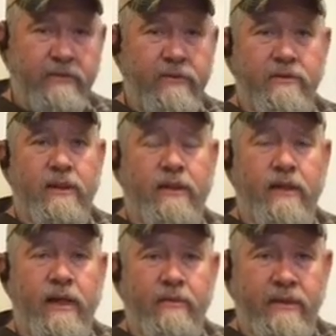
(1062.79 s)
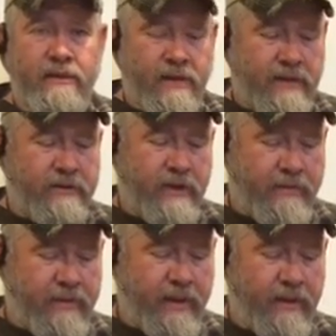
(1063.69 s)
rules like a communist country
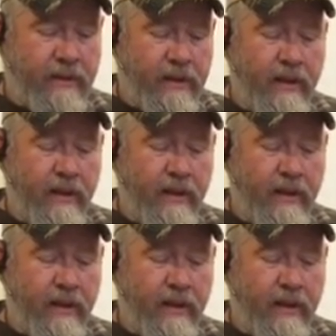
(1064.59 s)
up there.